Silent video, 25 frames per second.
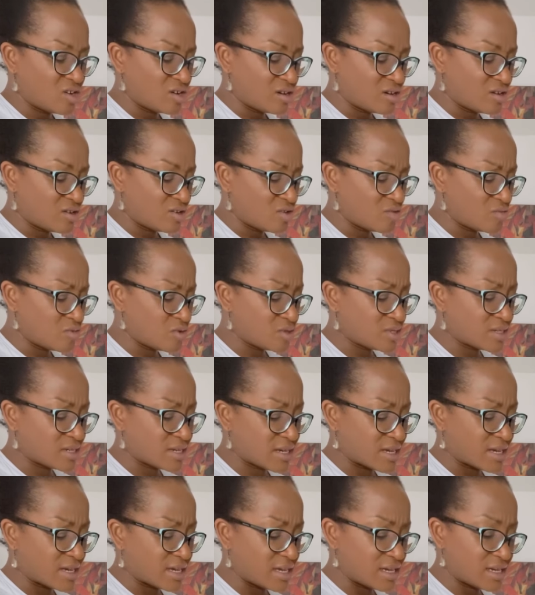Almost
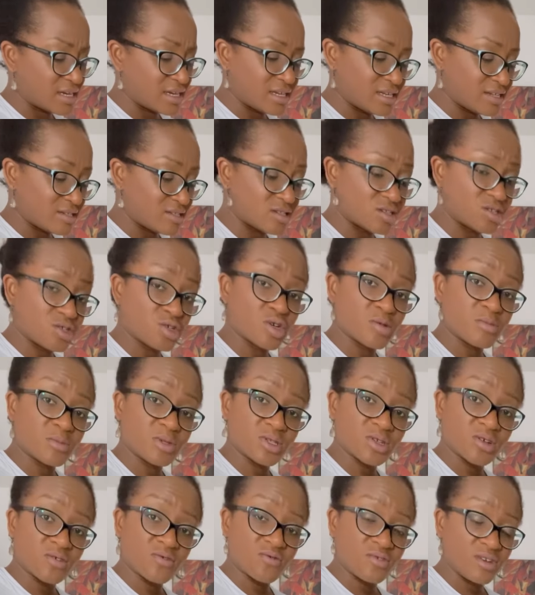like, is the term
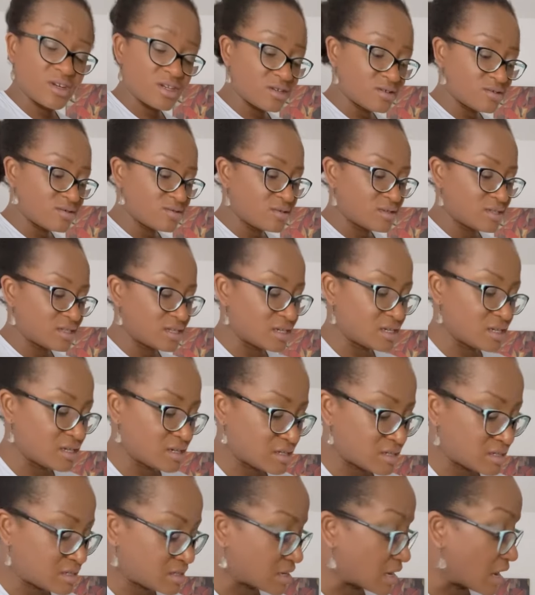sofrito? That
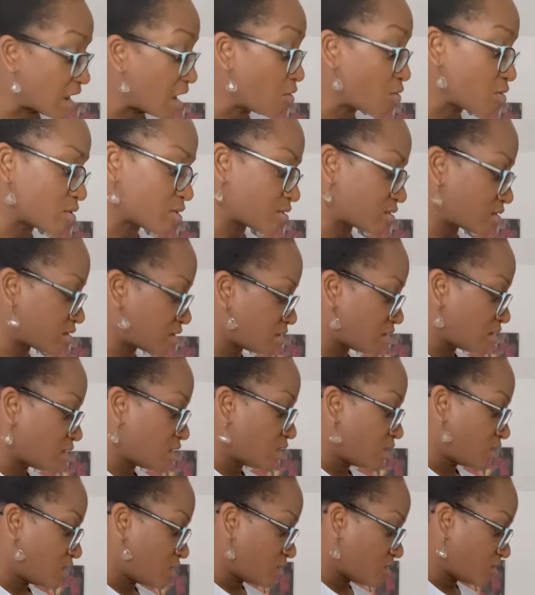is our
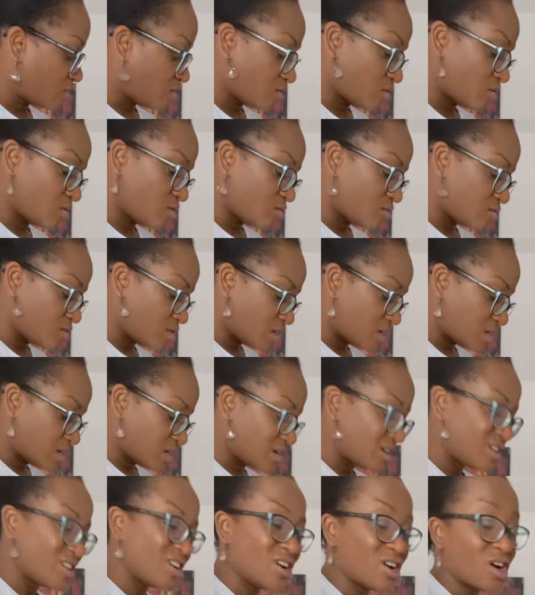own
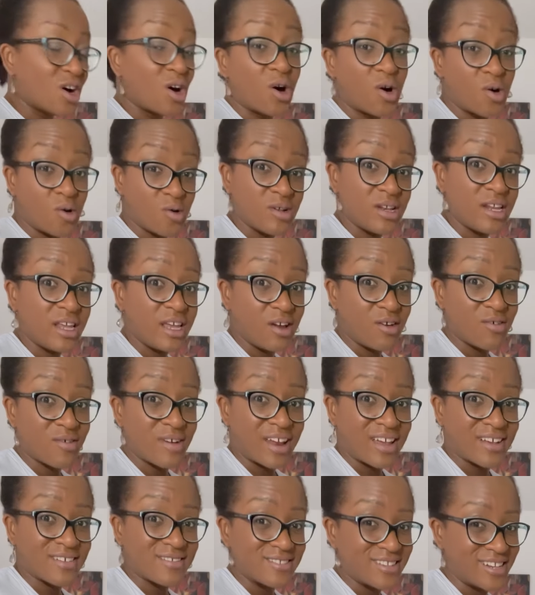holy
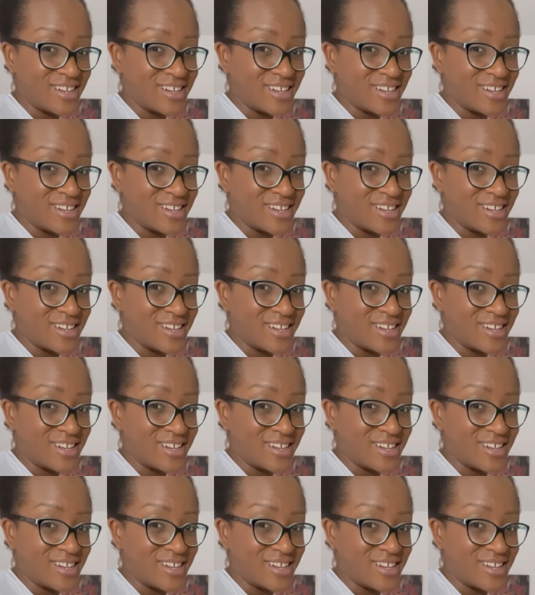grail.